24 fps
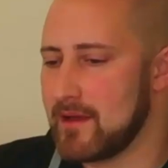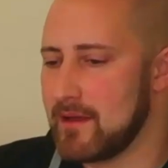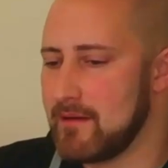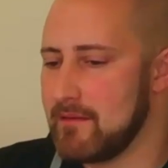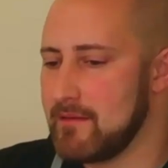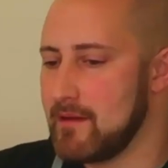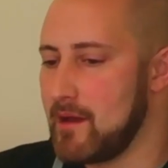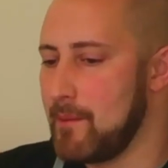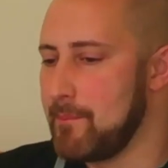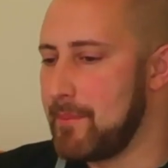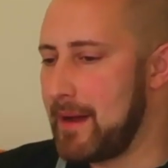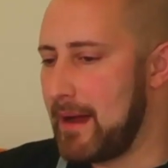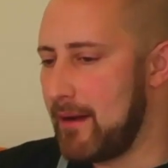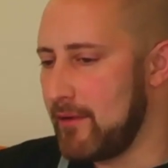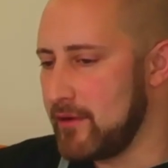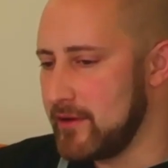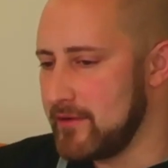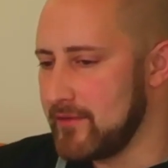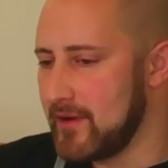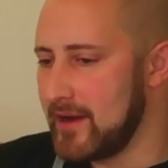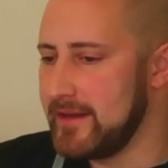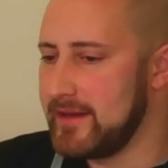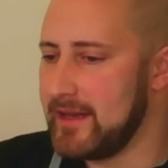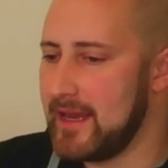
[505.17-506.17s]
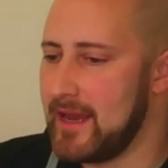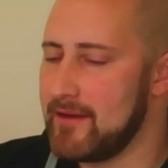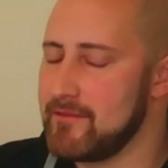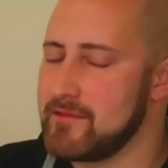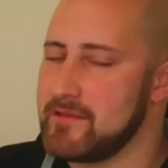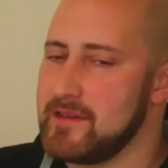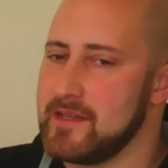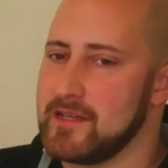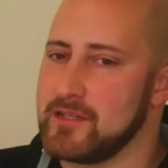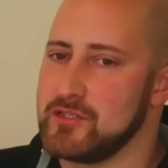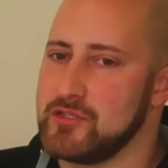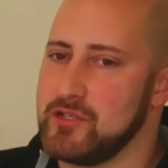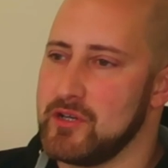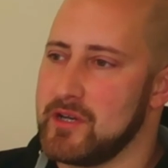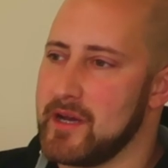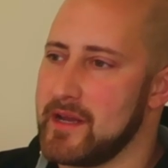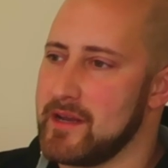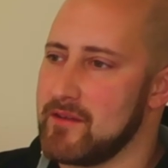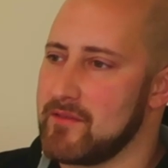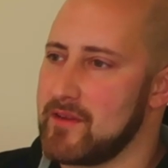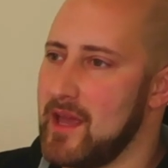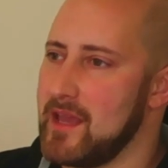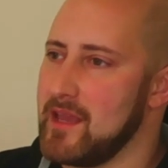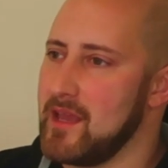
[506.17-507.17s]
about your idea and things, you kind of
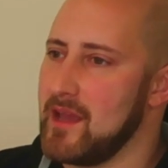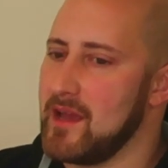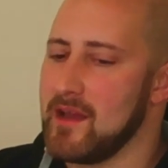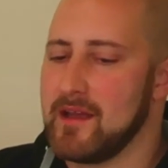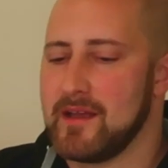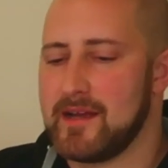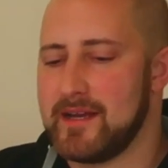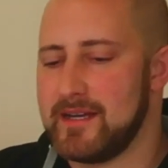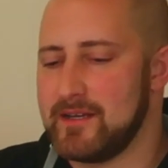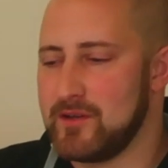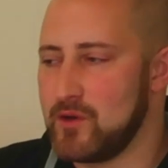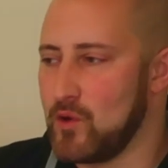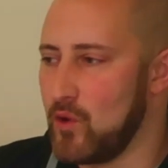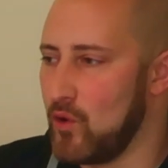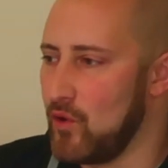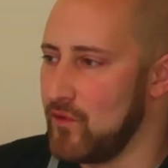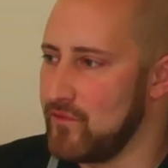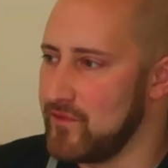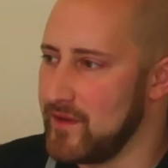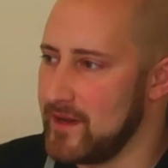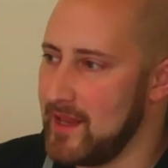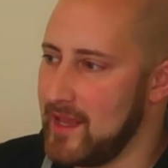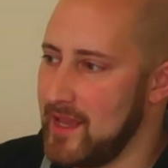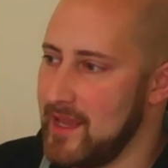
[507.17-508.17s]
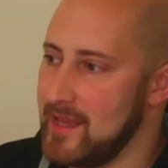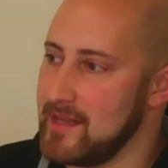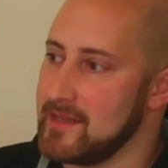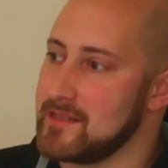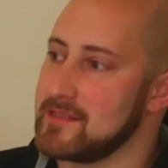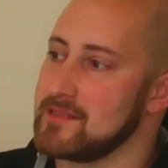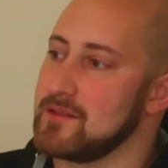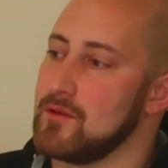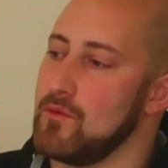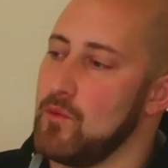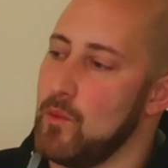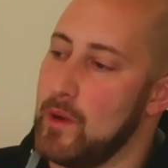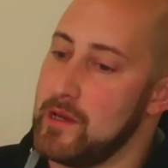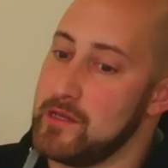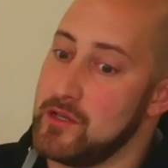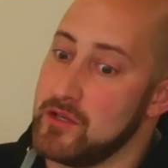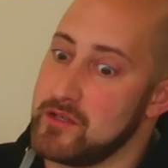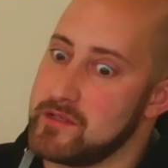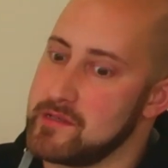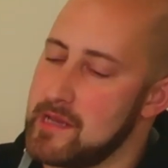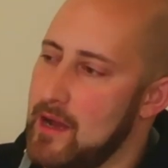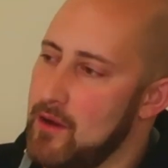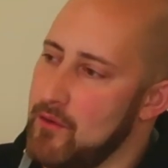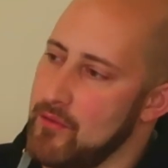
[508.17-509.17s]
get your endorphin hit when you
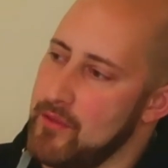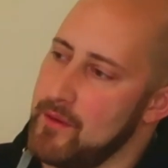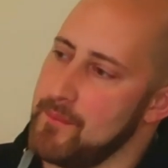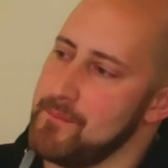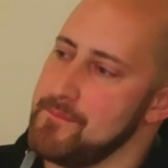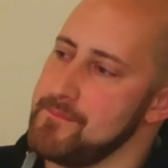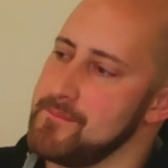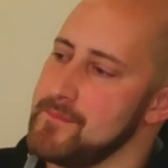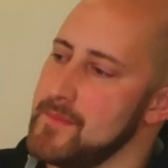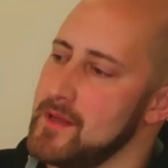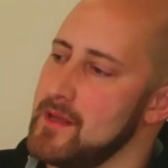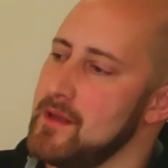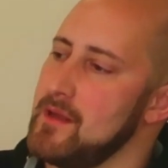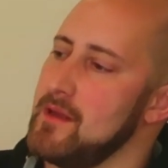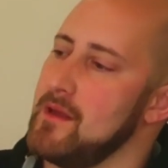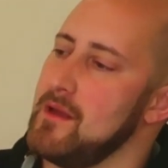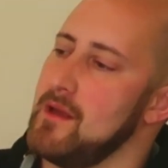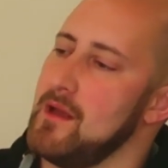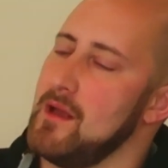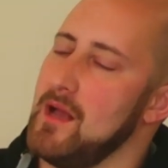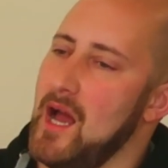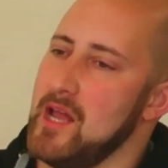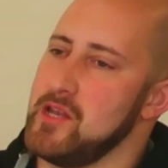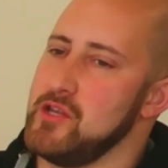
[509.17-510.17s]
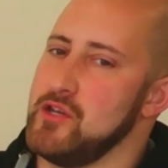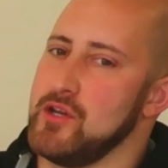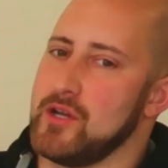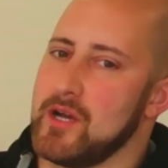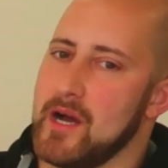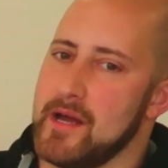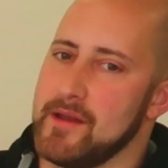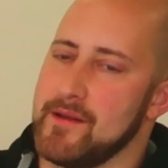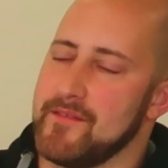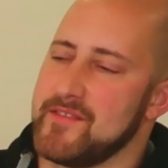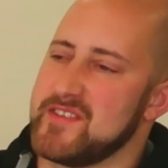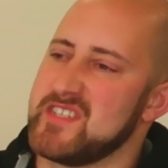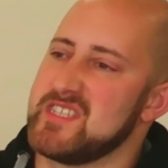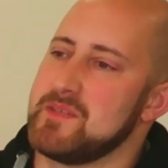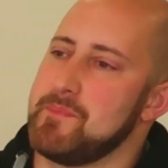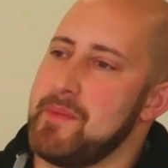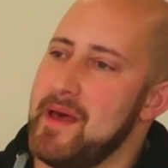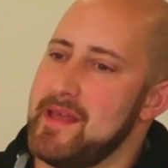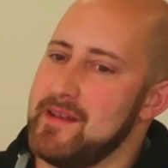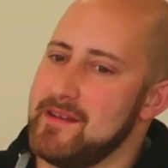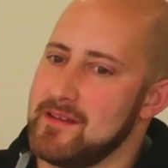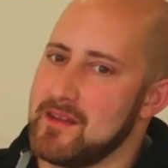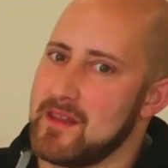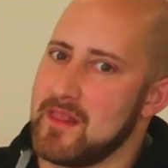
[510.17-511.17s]
tell them, and you kind of
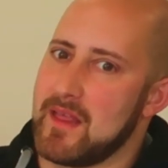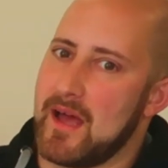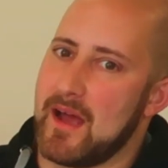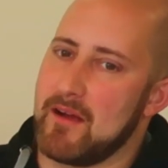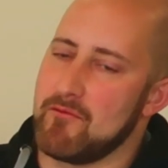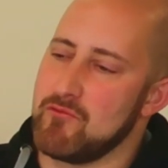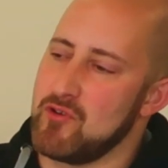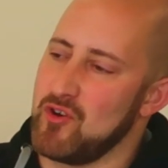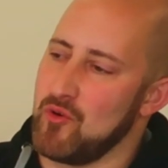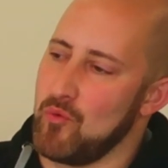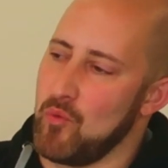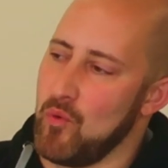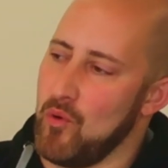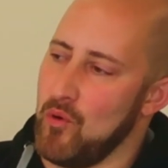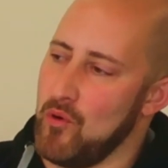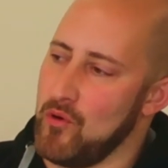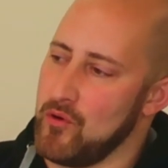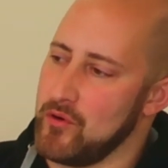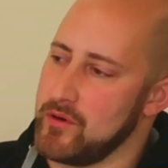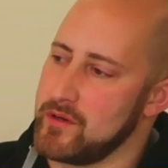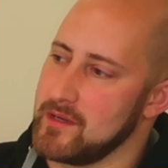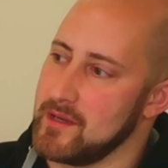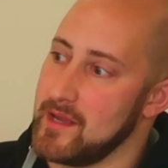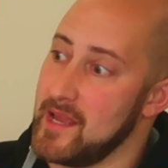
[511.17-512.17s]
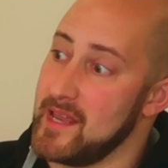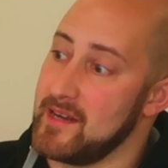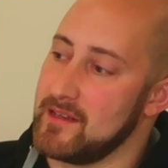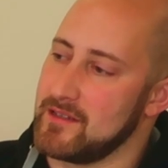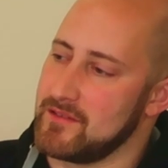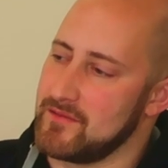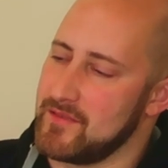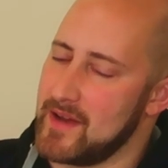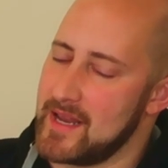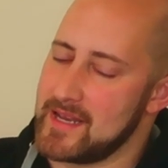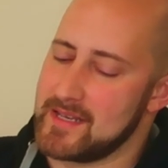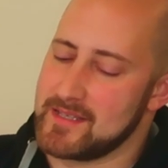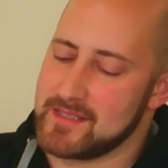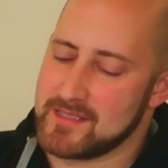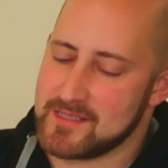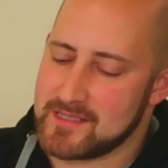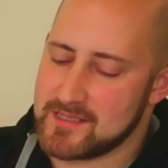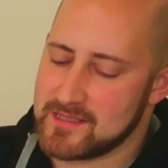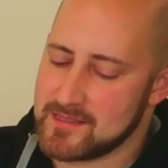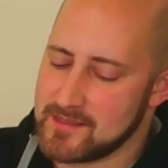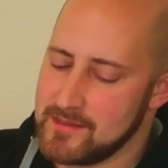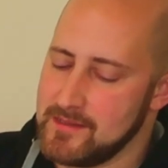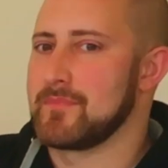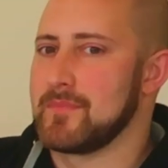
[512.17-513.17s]
spend that reward in advance,
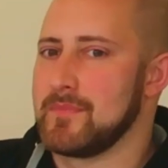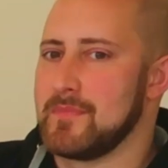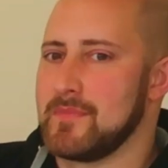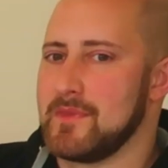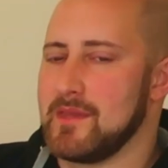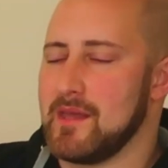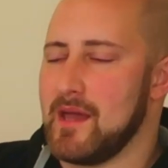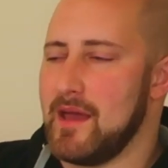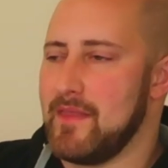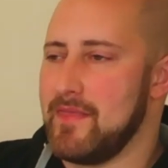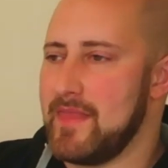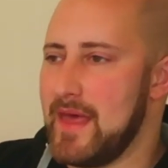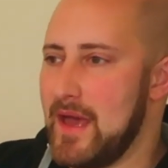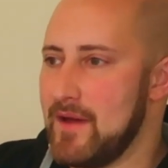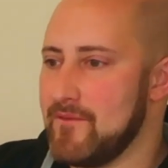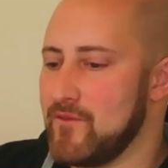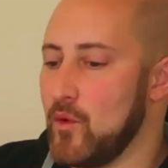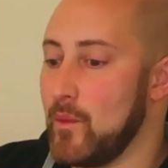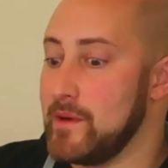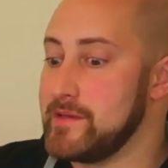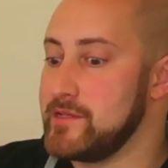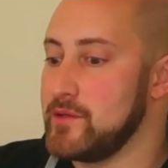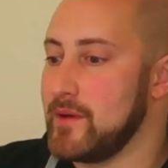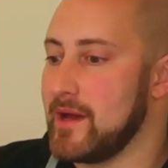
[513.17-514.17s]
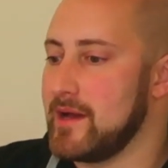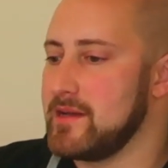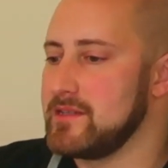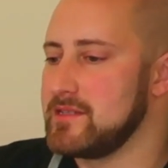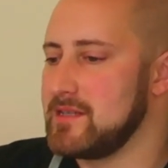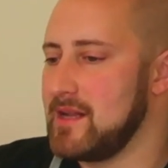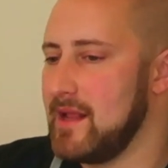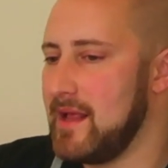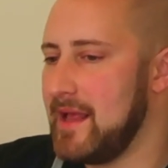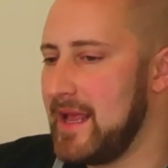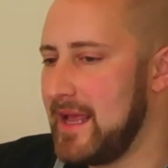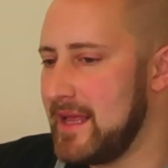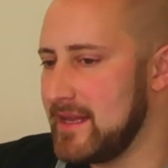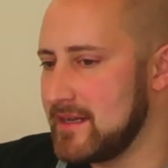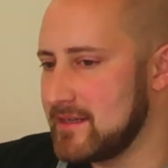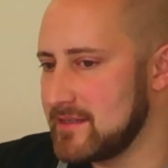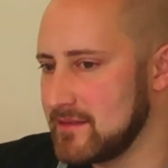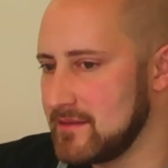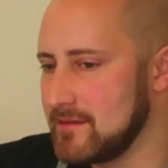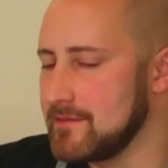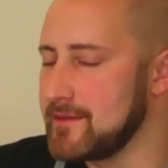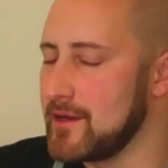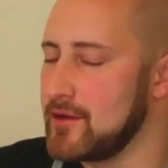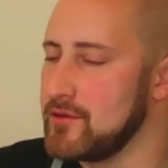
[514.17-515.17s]
and therefore when you actually hit
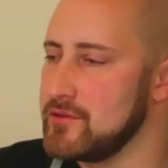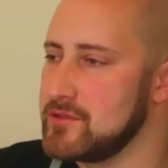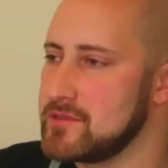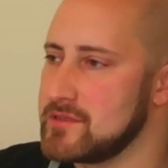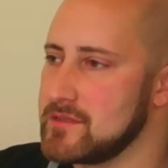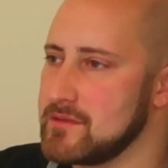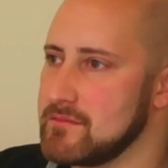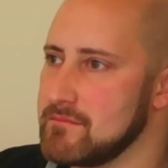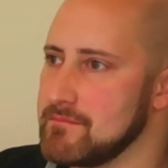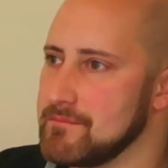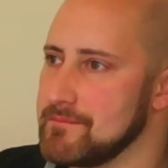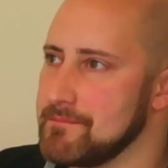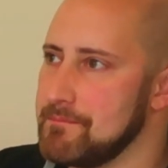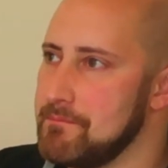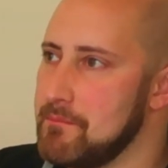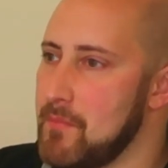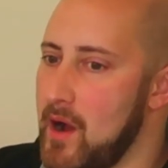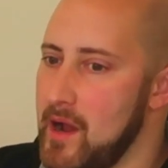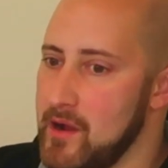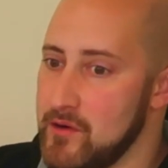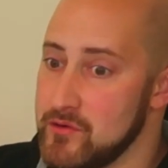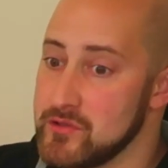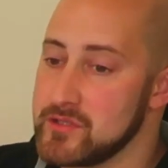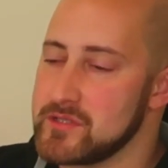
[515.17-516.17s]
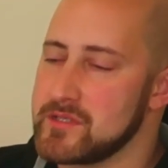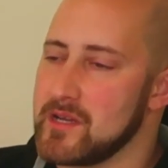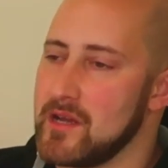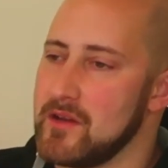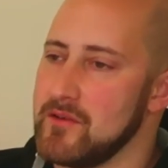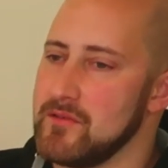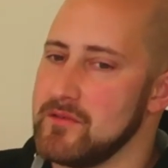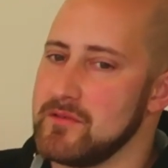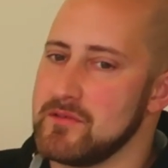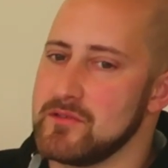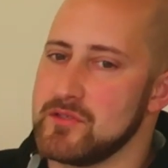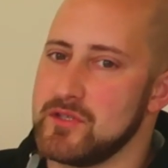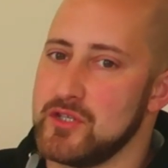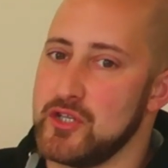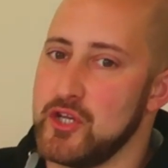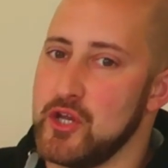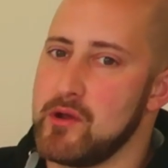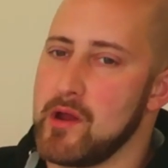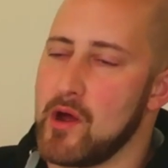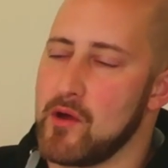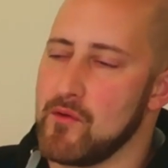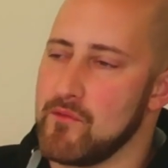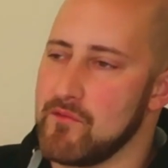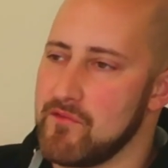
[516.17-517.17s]
those milestones, you
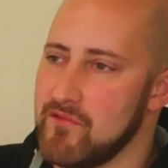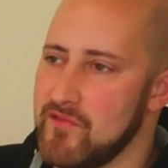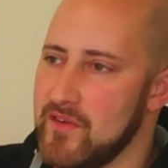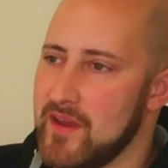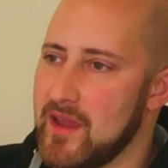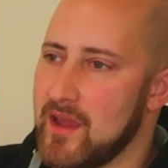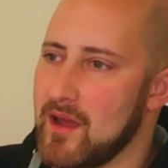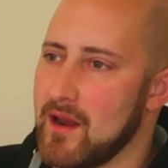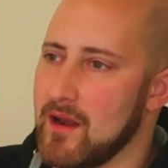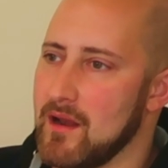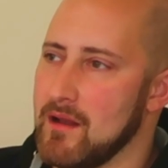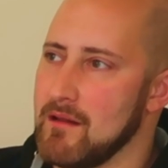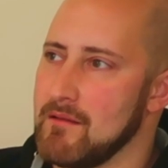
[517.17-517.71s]
don't feel